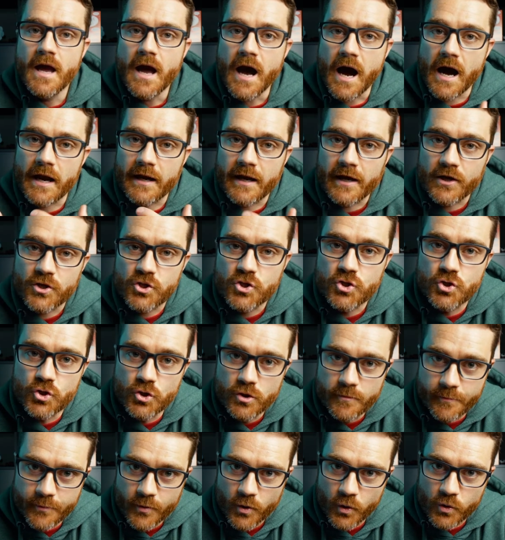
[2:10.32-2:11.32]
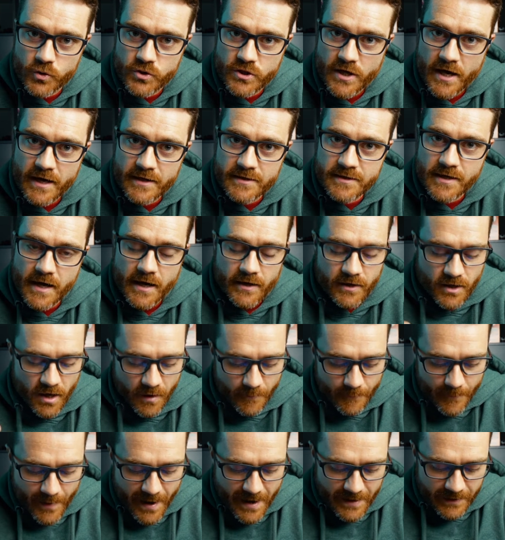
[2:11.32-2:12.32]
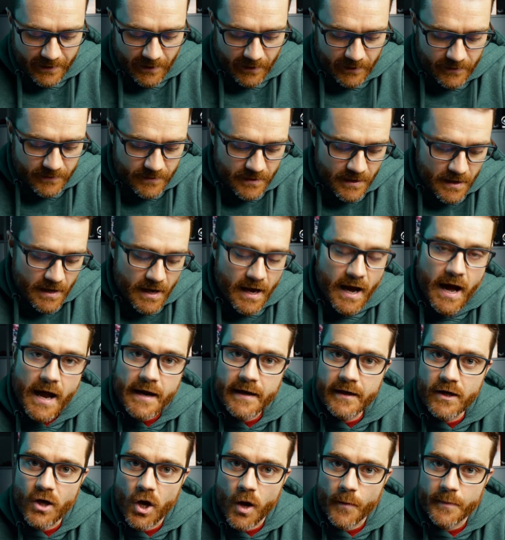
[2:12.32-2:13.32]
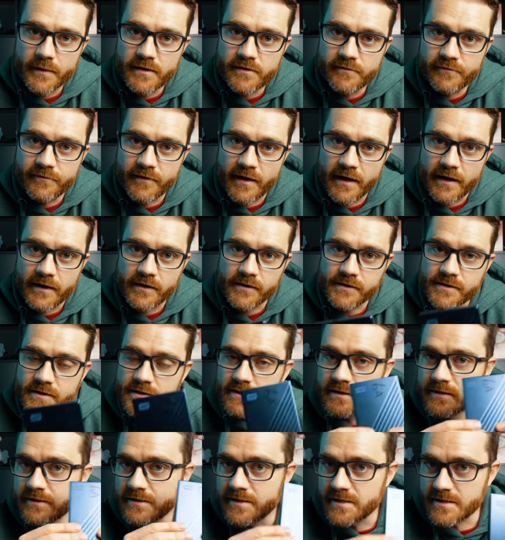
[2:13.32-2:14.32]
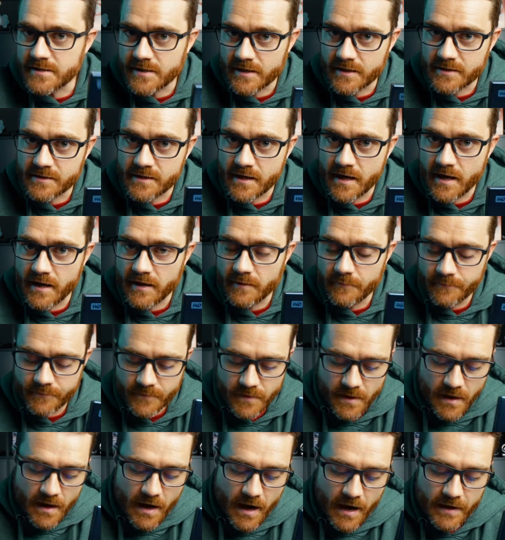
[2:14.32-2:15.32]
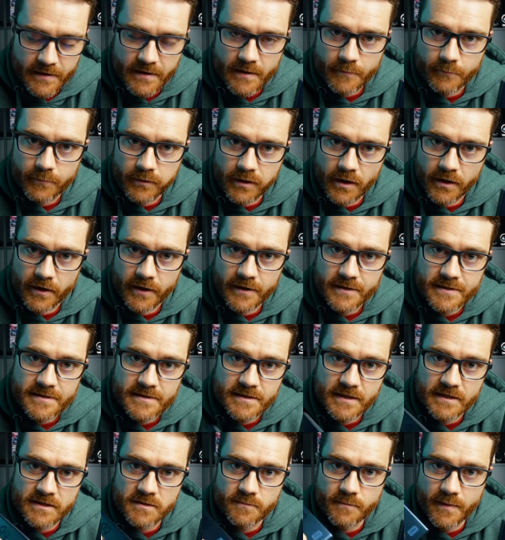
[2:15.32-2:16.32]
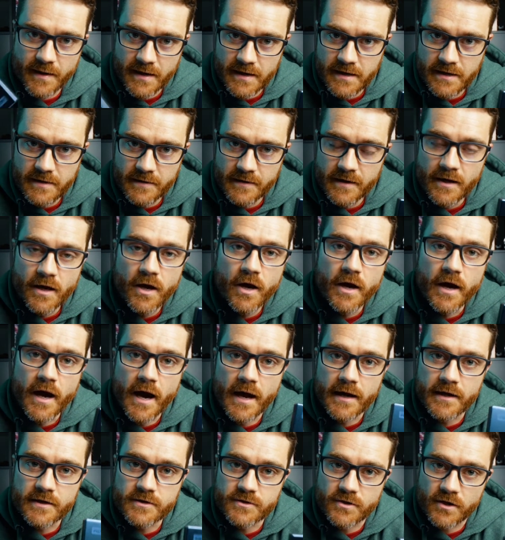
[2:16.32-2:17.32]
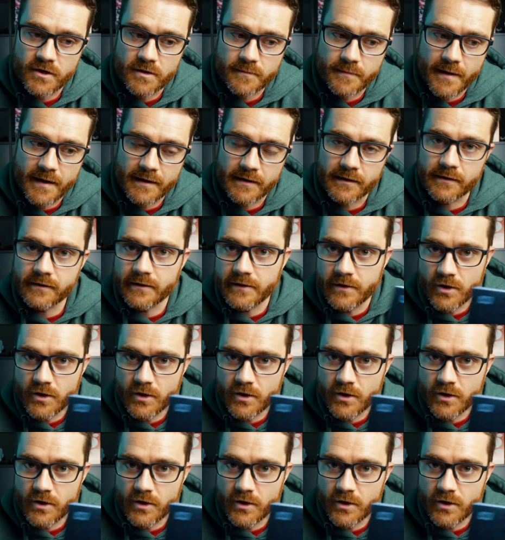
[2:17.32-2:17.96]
and I shoot a project, I come back in and I copy the files to 6A. I then plug in 6B and it's automatically